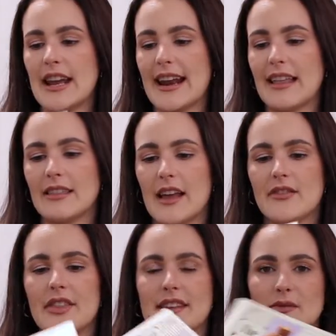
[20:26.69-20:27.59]
And I
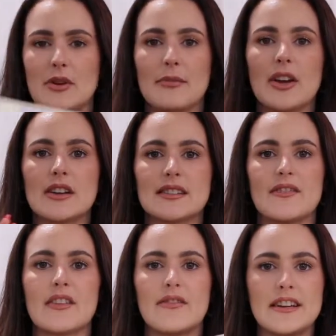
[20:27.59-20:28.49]
loved this one because
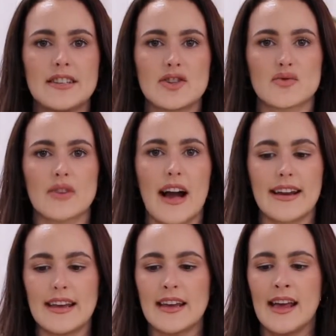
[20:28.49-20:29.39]
of the vintage
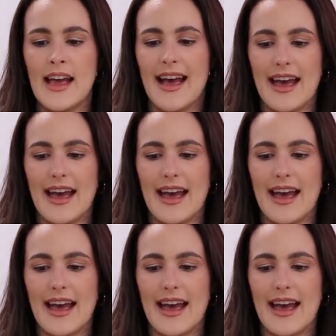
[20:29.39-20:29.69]
writing.